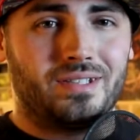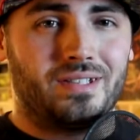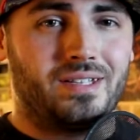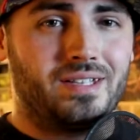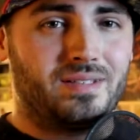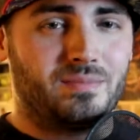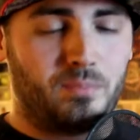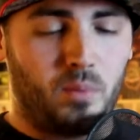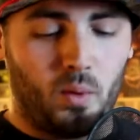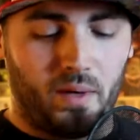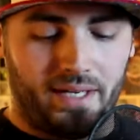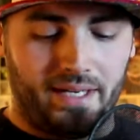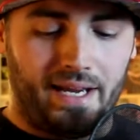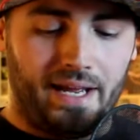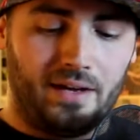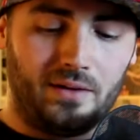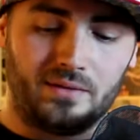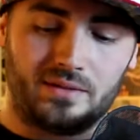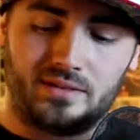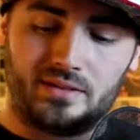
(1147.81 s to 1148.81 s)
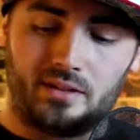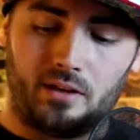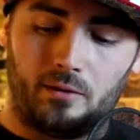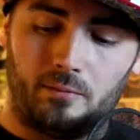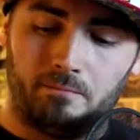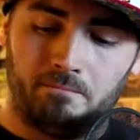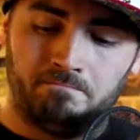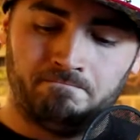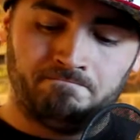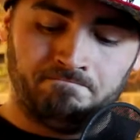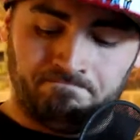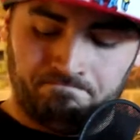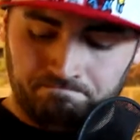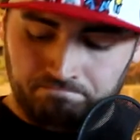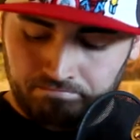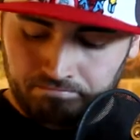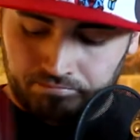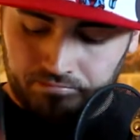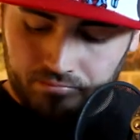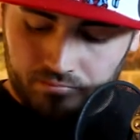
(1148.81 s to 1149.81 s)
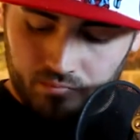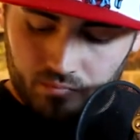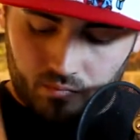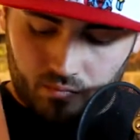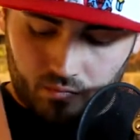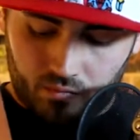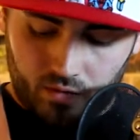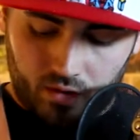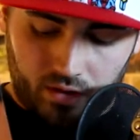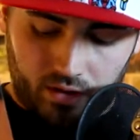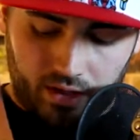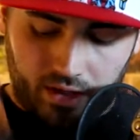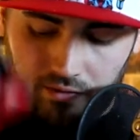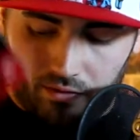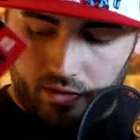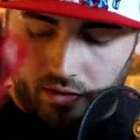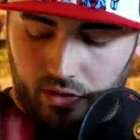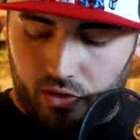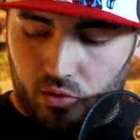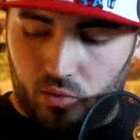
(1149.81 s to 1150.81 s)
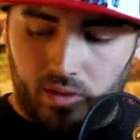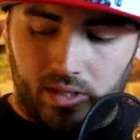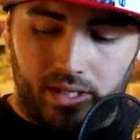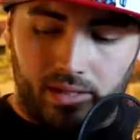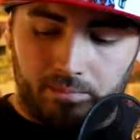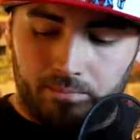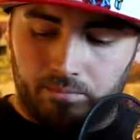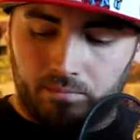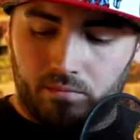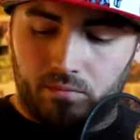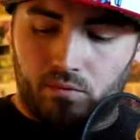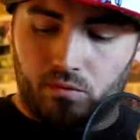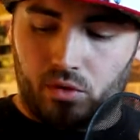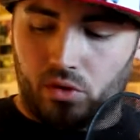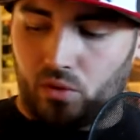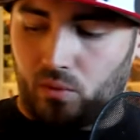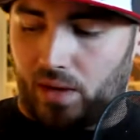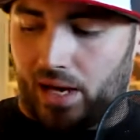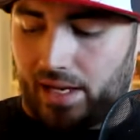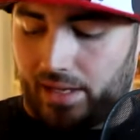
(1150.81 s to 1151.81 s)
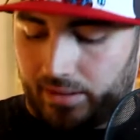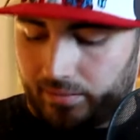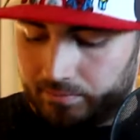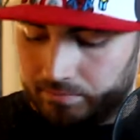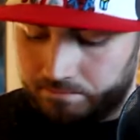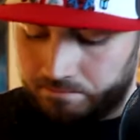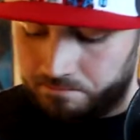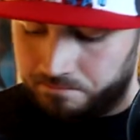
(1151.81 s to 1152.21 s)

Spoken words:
to these point nows. So give it a 3 for the writing.